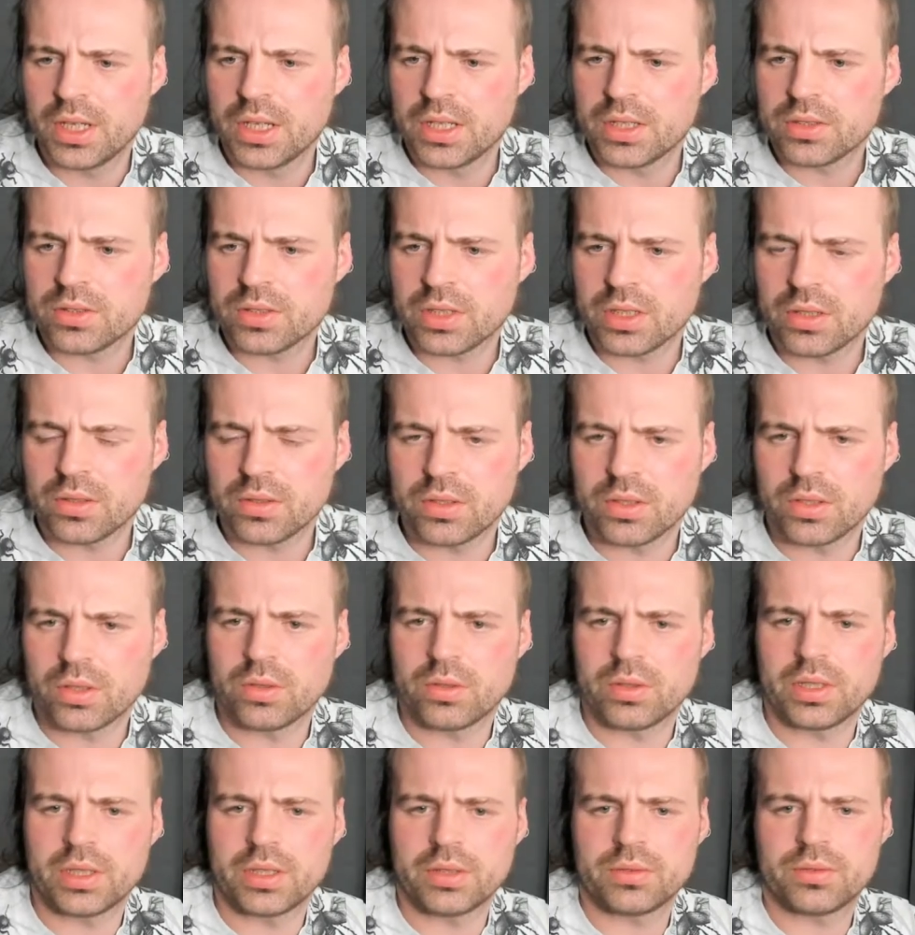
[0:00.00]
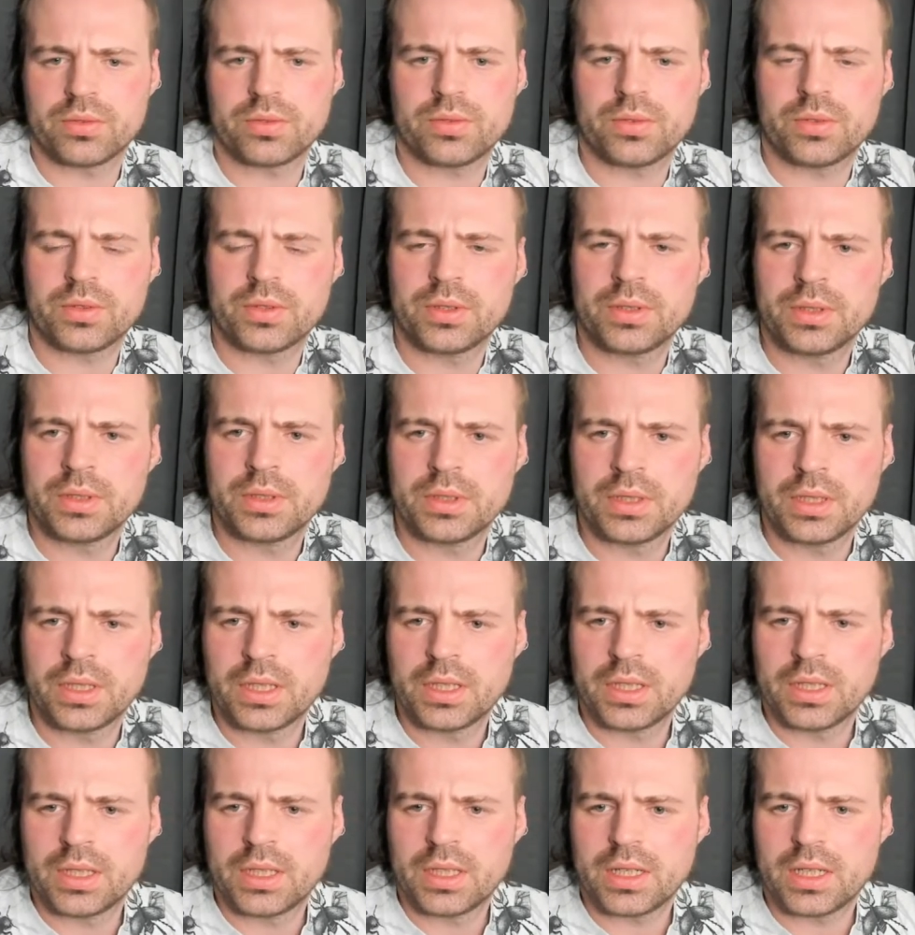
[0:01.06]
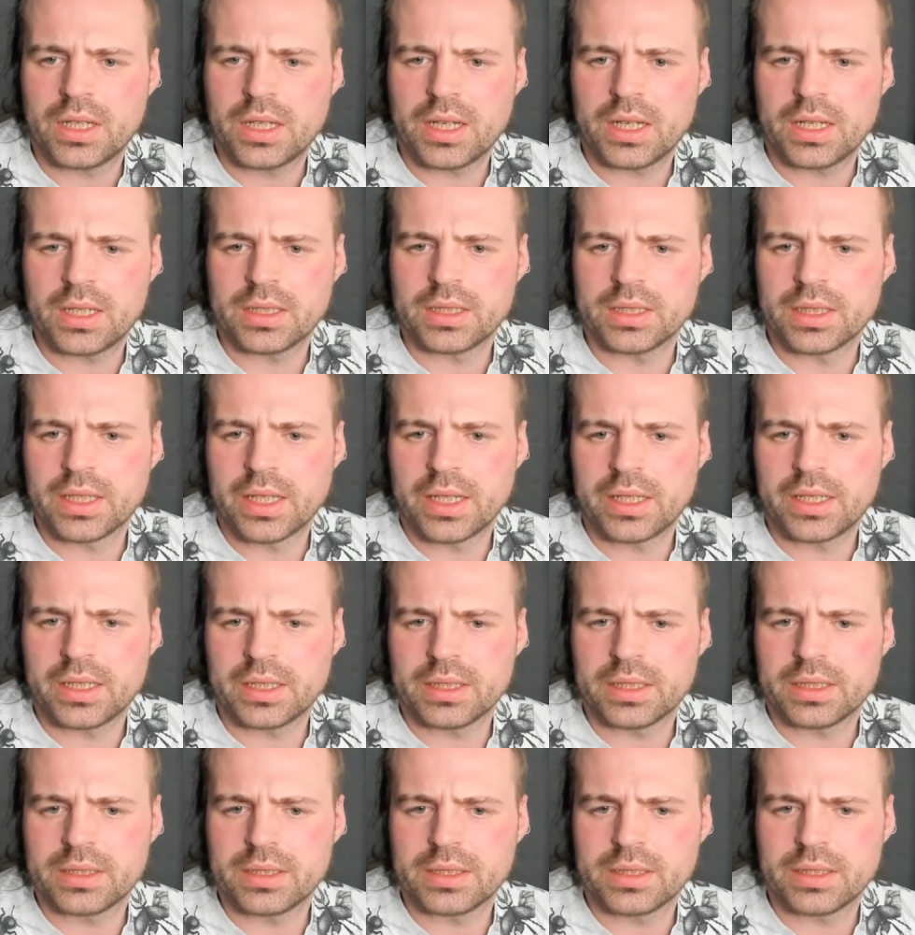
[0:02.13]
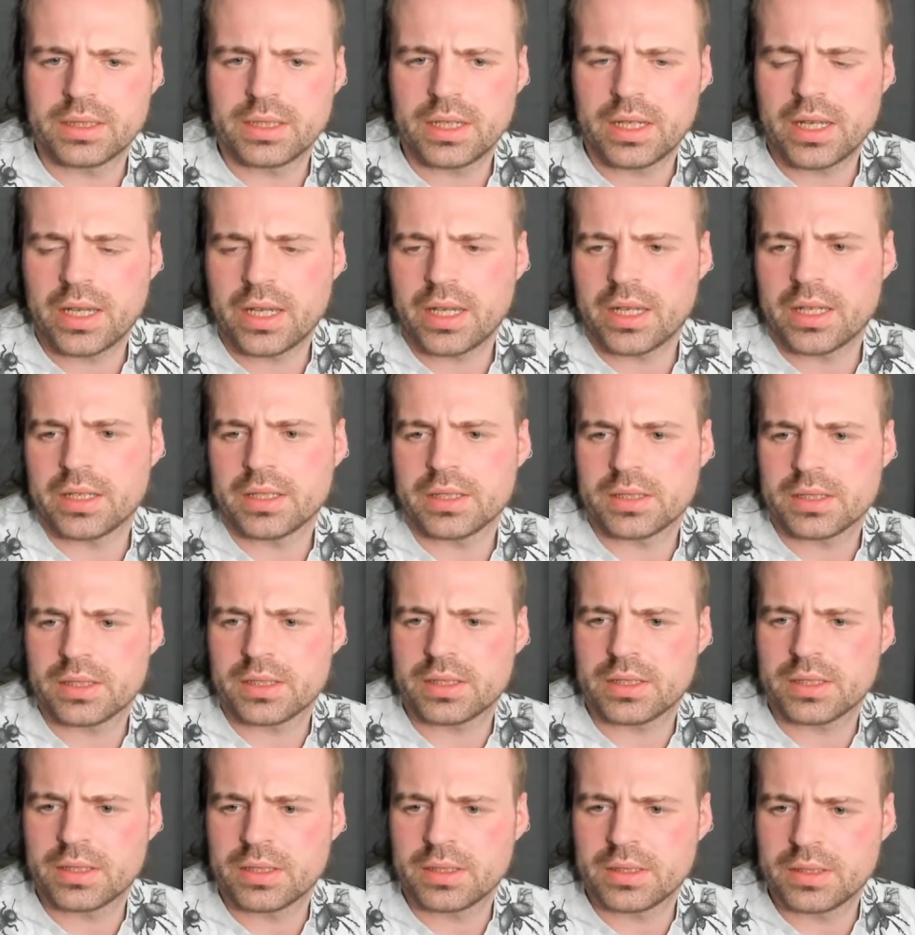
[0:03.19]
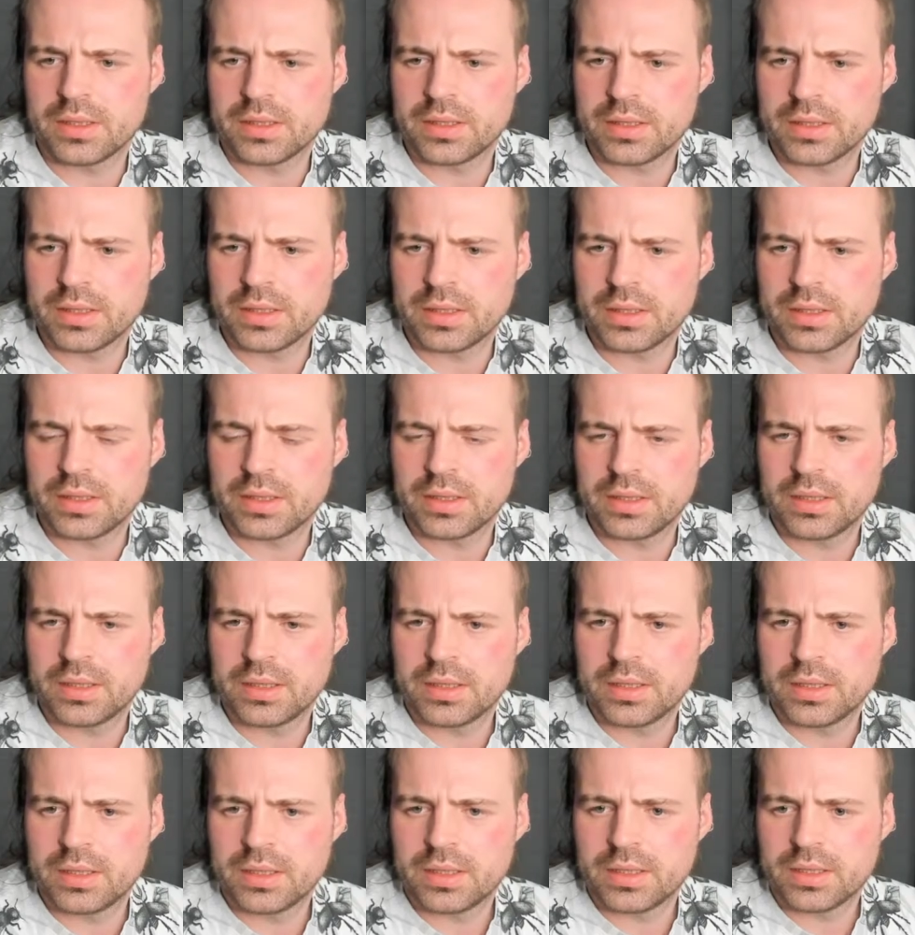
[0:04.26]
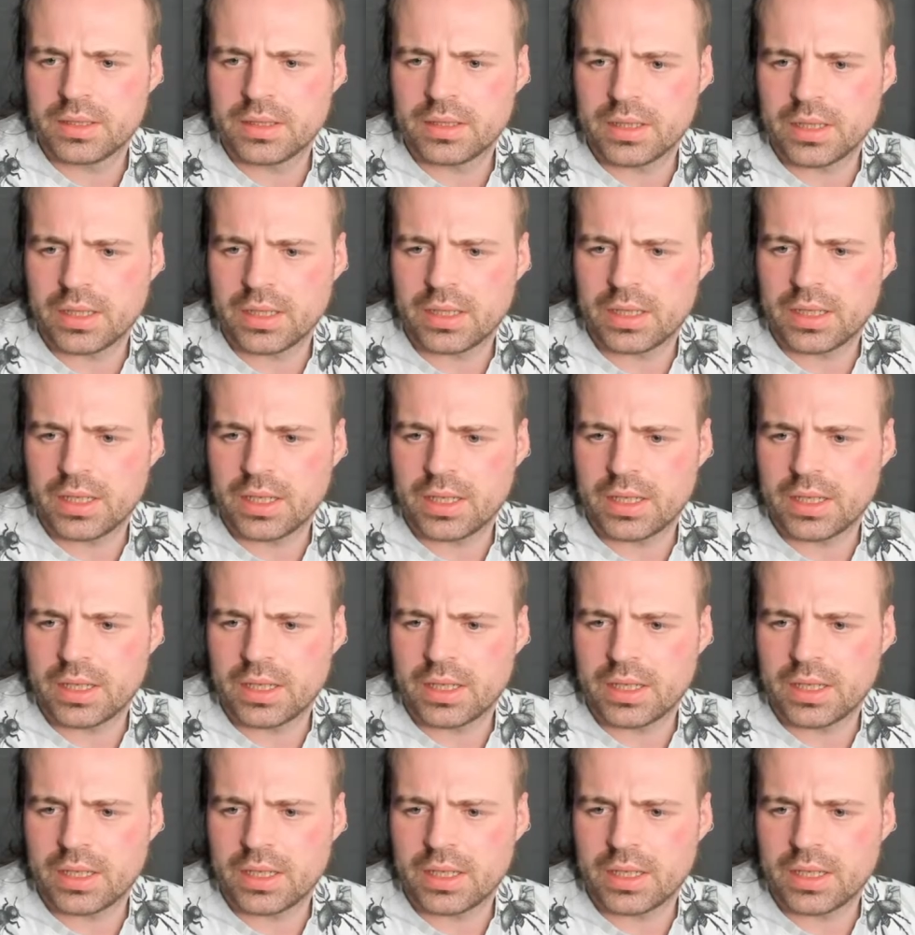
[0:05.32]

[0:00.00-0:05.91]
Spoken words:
So I don't know if I like it as like